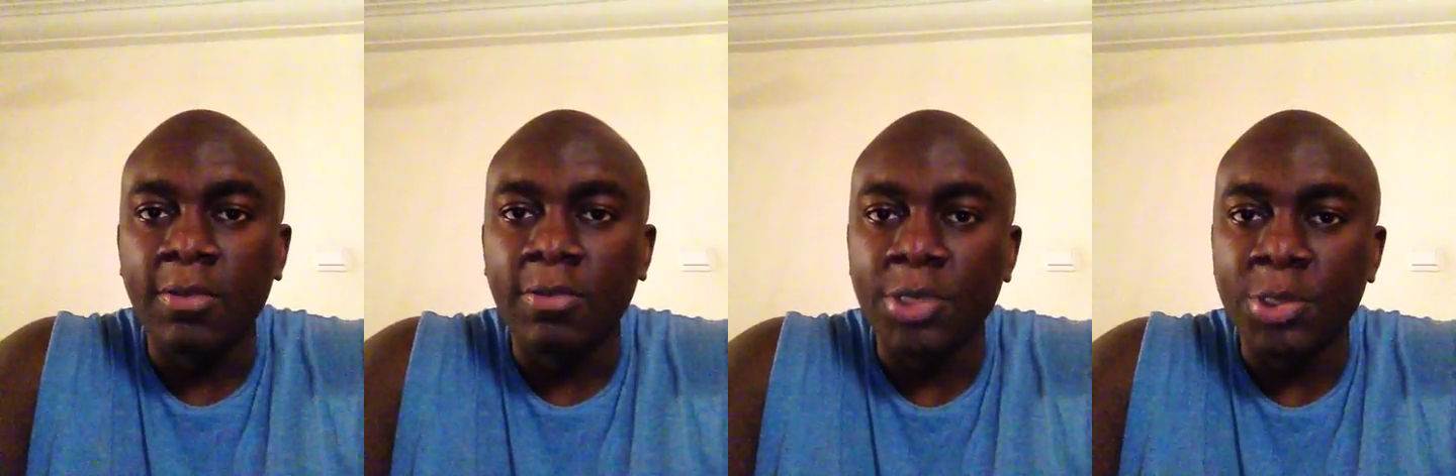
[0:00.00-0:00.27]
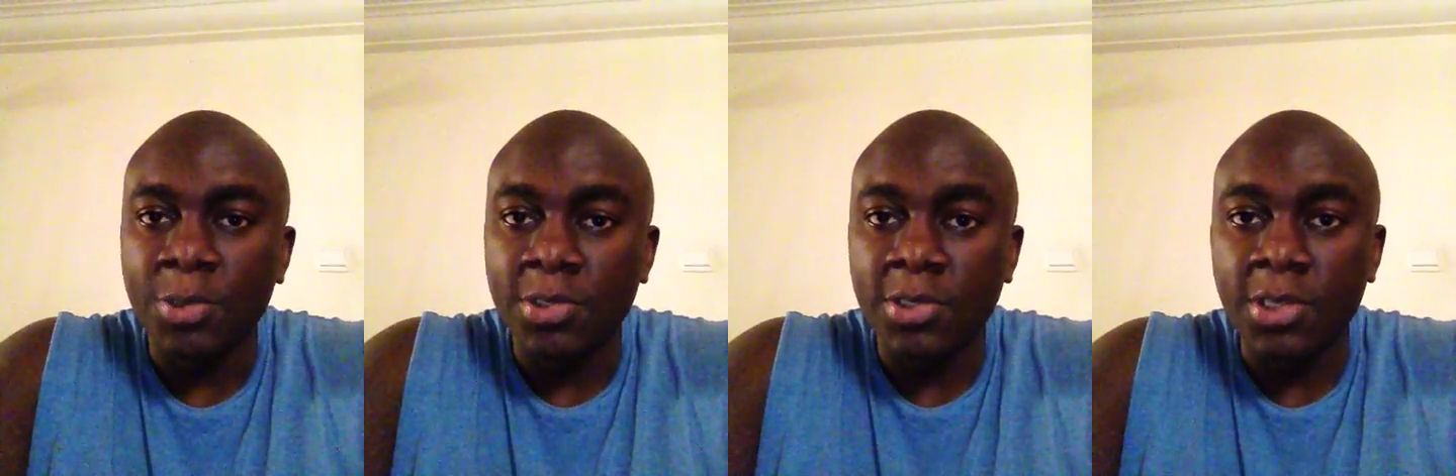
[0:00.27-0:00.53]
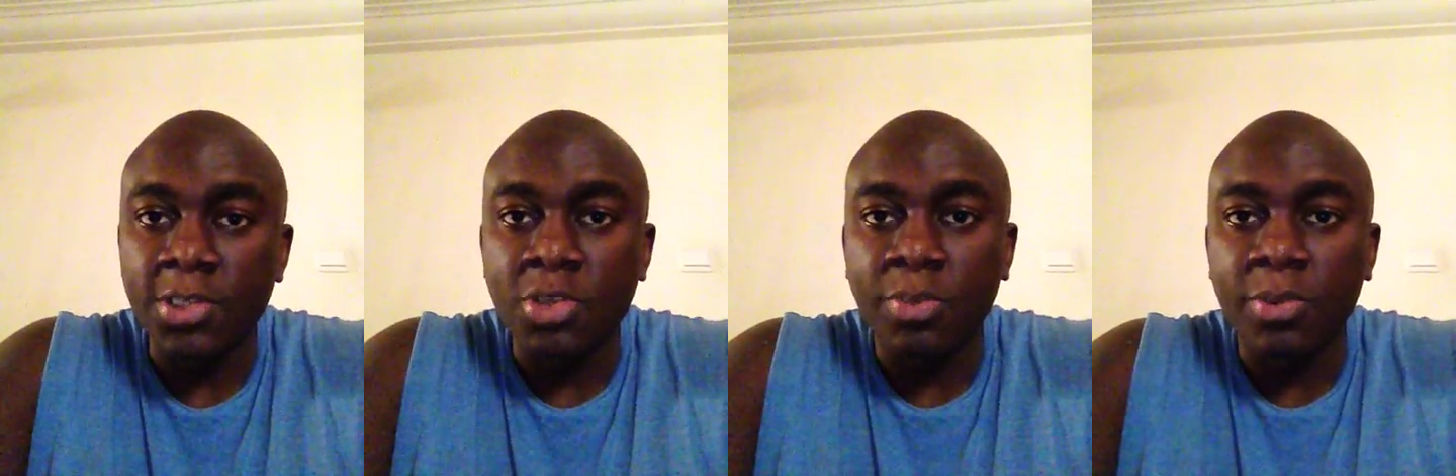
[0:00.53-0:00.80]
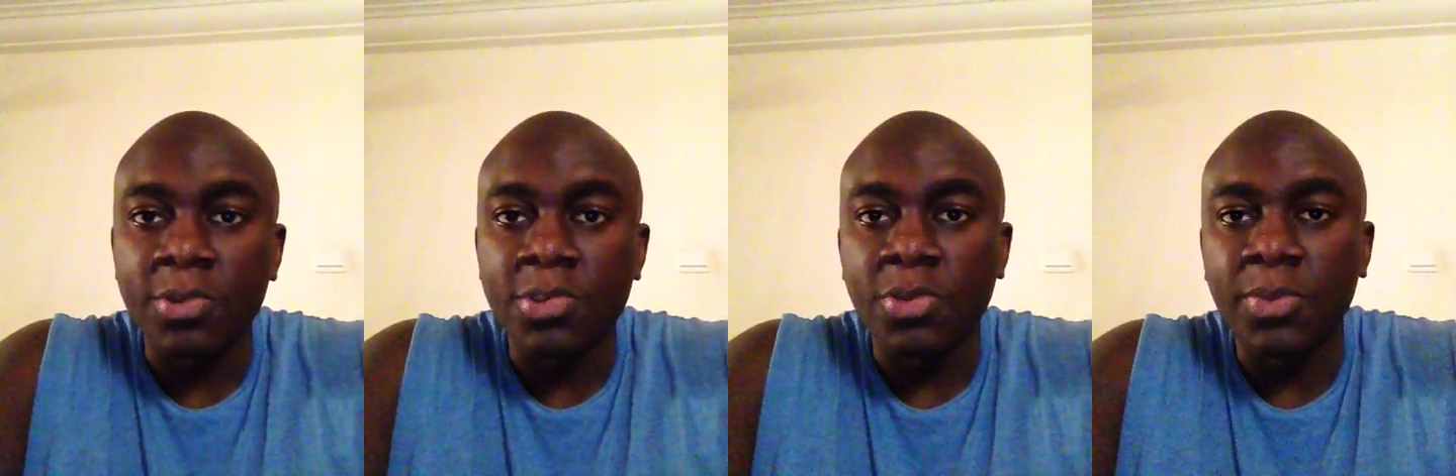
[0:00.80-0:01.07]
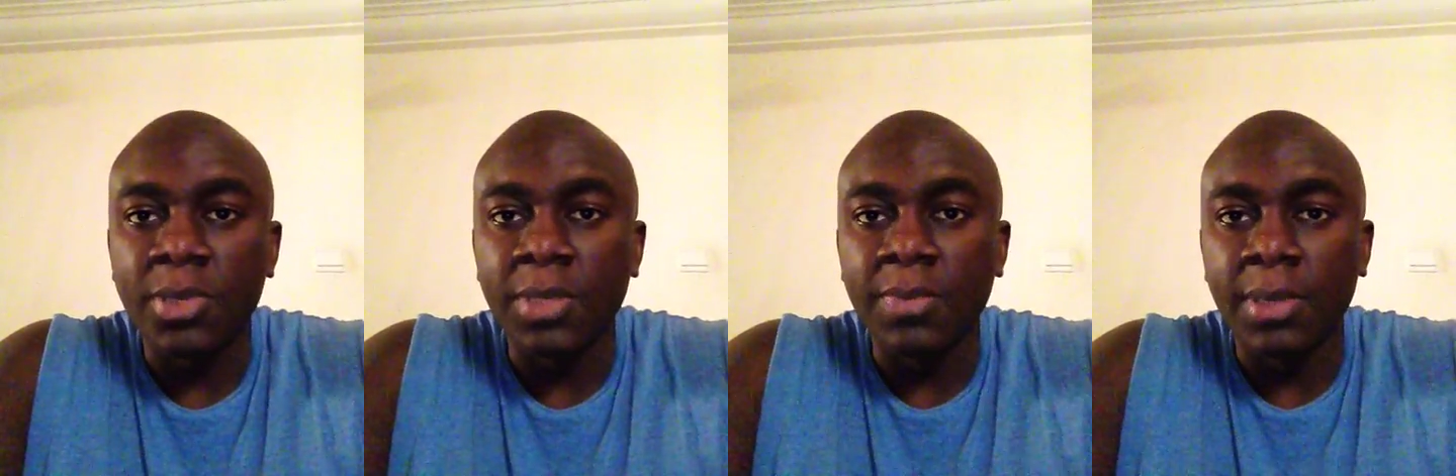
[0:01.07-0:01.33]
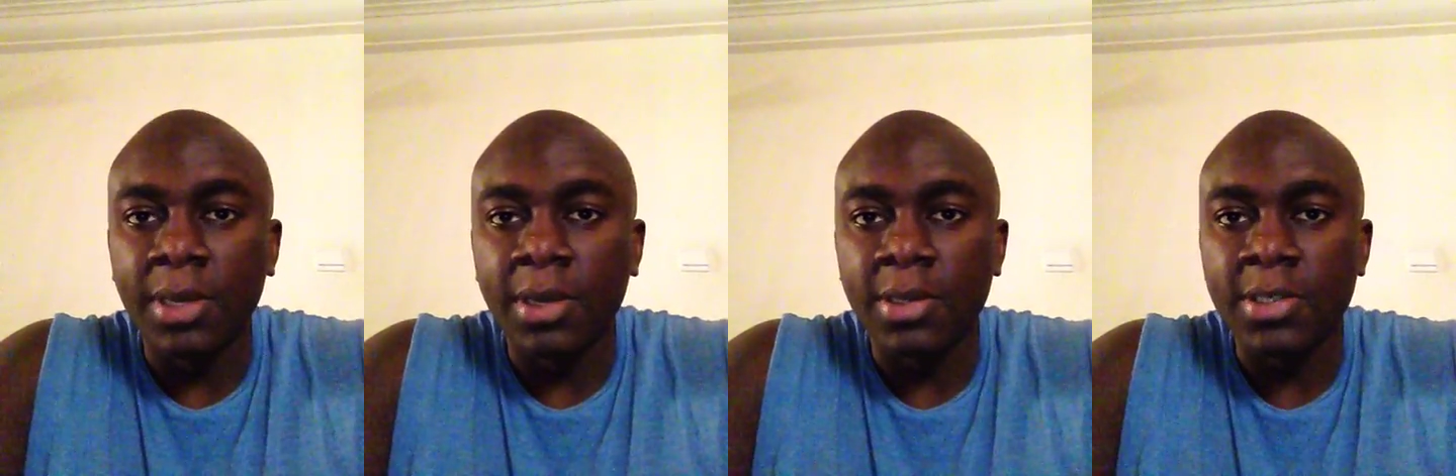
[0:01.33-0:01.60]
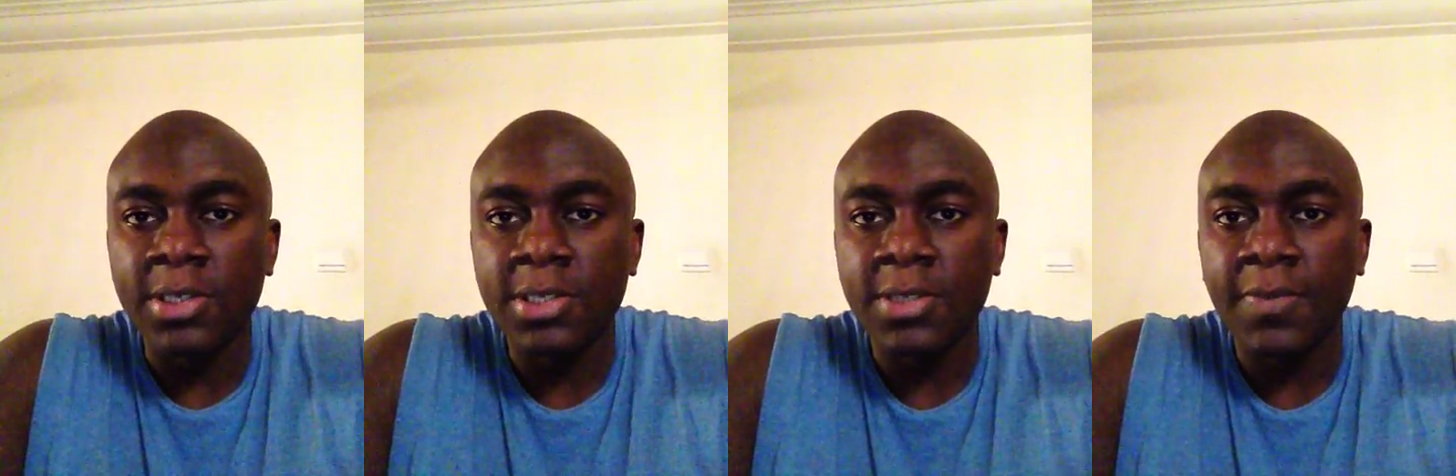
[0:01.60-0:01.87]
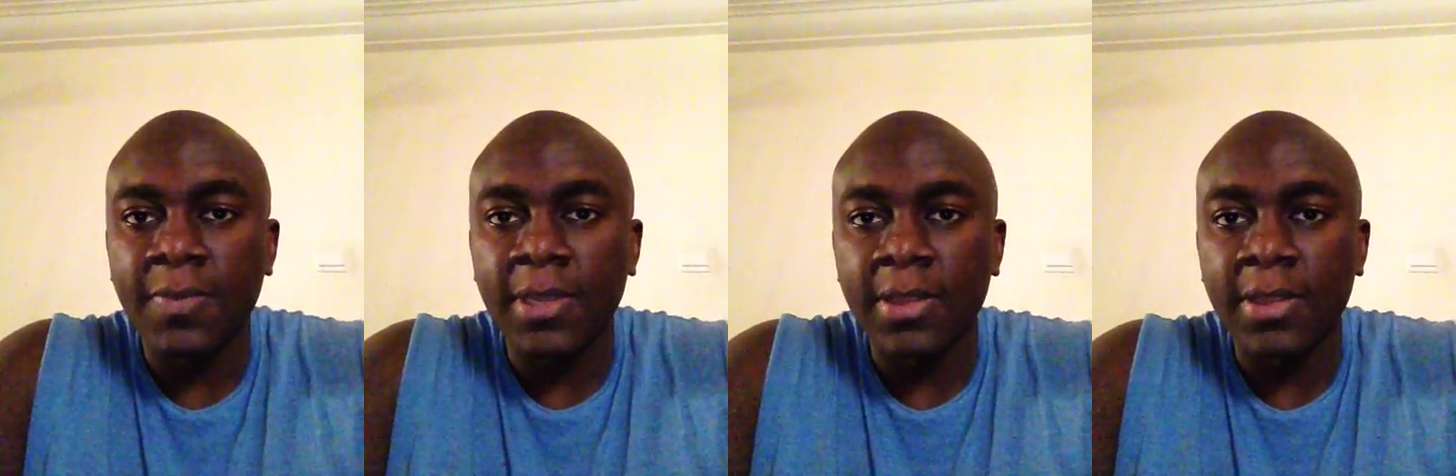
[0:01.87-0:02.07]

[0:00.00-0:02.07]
which was not supposed to be, because